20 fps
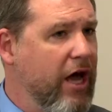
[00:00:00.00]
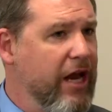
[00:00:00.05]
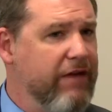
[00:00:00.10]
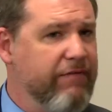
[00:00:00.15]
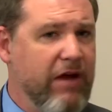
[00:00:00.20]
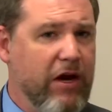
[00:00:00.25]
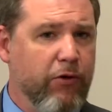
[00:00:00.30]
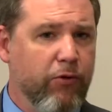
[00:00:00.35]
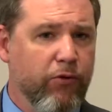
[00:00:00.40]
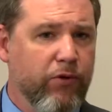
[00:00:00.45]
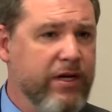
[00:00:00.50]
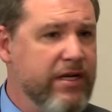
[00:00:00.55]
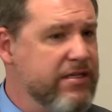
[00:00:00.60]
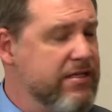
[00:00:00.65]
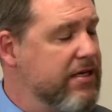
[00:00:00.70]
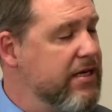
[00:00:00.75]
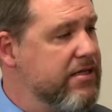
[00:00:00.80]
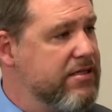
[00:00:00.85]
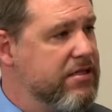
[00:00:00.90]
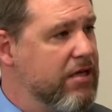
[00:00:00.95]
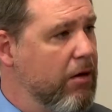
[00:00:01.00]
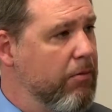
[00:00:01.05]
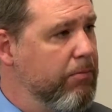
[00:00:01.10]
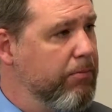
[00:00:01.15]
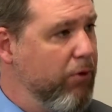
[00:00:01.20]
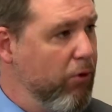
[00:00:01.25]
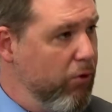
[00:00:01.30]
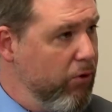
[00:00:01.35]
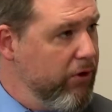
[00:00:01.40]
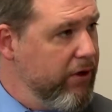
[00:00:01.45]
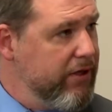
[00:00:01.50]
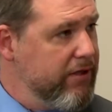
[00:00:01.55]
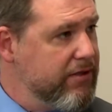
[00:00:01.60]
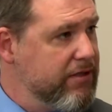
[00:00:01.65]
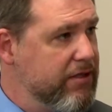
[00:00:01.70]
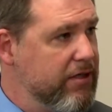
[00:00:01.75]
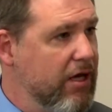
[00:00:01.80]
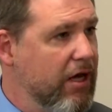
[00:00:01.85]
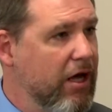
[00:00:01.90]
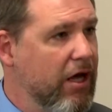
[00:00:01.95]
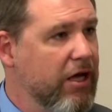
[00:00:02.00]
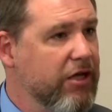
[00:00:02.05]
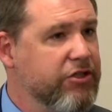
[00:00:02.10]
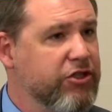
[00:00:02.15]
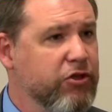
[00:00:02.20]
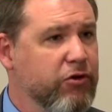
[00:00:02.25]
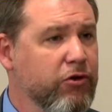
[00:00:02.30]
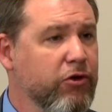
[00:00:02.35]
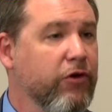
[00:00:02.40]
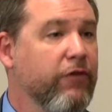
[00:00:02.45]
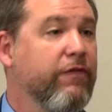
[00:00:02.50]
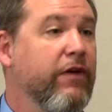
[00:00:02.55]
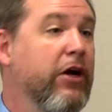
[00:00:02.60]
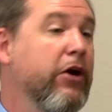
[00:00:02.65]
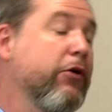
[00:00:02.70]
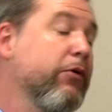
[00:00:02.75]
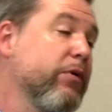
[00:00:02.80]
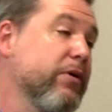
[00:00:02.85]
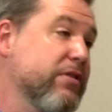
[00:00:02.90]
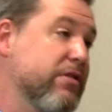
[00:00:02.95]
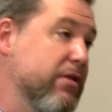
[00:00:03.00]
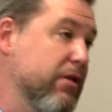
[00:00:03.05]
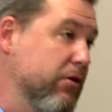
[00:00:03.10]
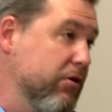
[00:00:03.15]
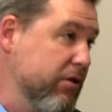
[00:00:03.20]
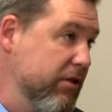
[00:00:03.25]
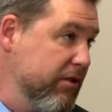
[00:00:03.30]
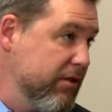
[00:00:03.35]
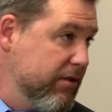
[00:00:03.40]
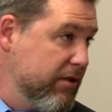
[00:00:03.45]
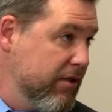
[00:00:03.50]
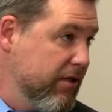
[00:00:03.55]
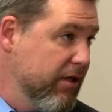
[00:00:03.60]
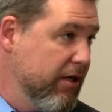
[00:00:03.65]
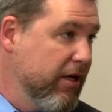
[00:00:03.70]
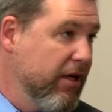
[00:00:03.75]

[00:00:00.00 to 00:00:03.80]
of at risk at some point. Children are very resilient.